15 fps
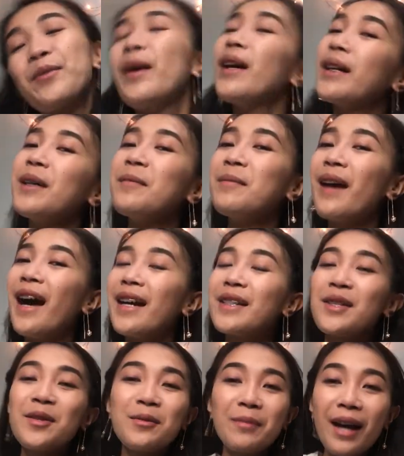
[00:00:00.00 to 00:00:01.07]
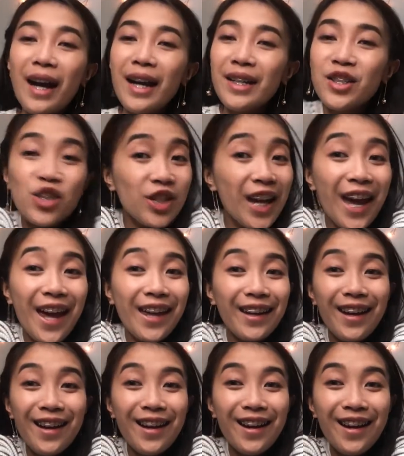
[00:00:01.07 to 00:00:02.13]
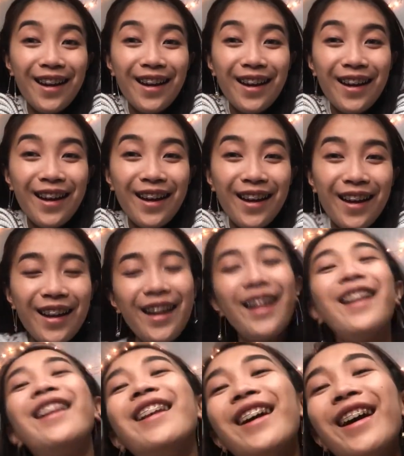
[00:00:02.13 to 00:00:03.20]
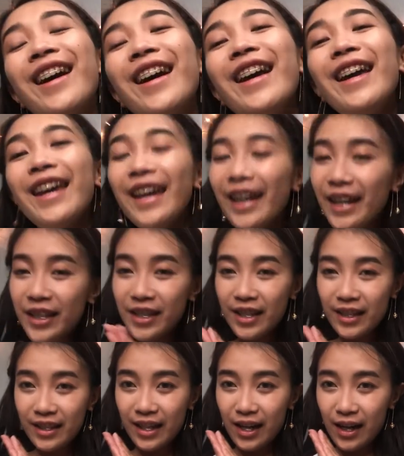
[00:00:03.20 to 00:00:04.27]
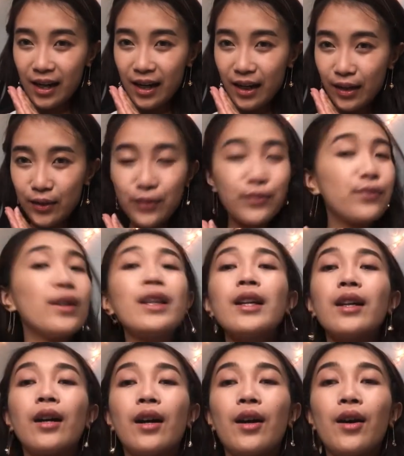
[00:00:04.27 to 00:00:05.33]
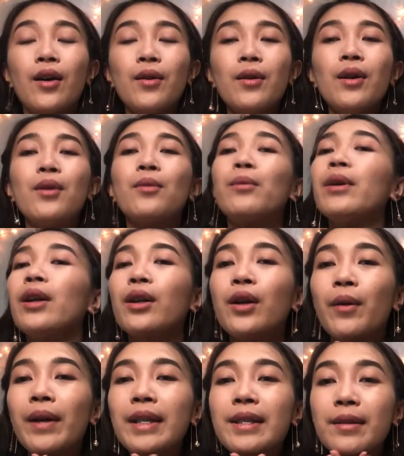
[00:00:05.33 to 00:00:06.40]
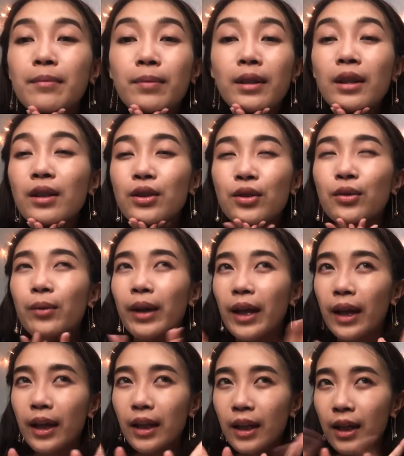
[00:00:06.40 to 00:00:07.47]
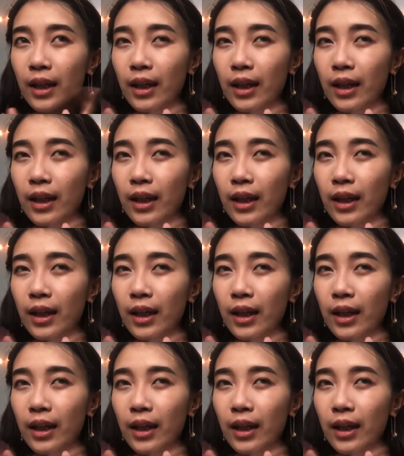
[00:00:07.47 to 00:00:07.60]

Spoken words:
welcome back to my channel! In today's video, we are going to be doing